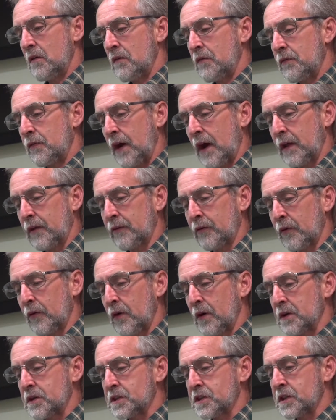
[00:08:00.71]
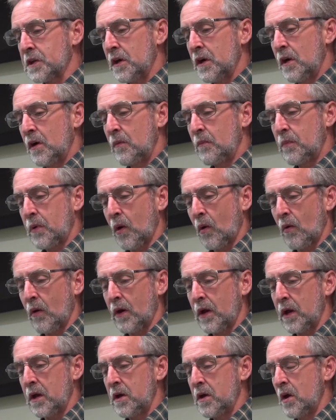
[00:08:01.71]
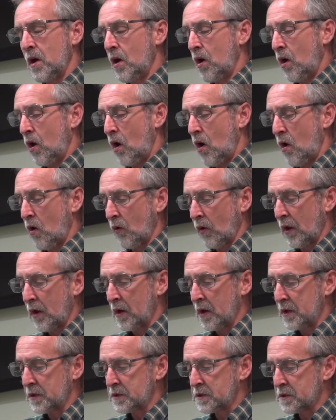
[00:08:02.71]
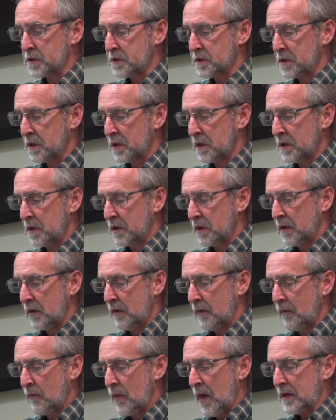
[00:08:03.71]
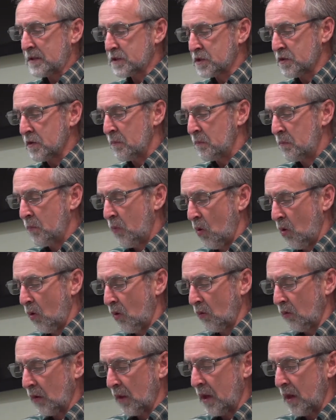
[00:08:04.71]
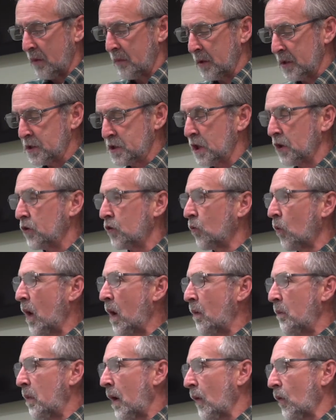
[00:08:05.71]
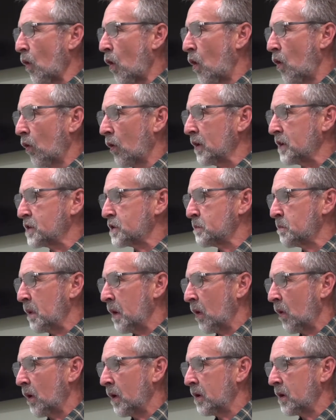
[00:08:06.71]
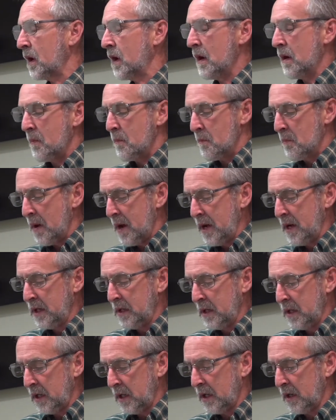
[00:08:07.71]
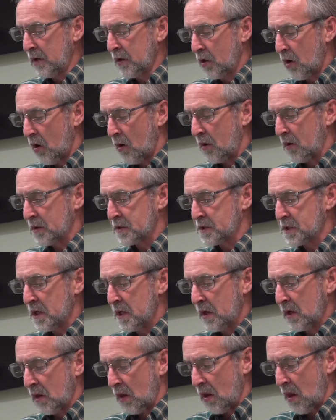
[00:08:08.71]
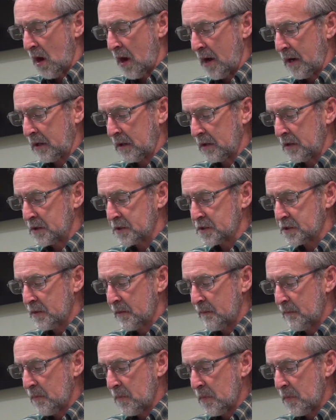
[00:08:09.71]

faithfulness, purity, holiness, that's the moral image, indwelt by the Holy Spirit, made in God's likeness.